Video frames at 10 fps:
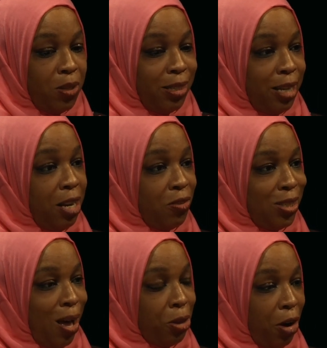the state of
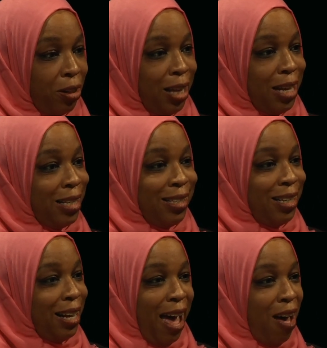South Carolina
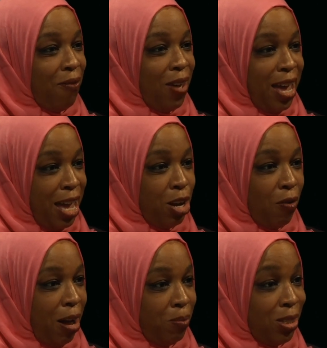didn't have a hate
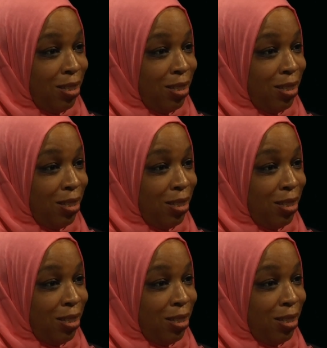crime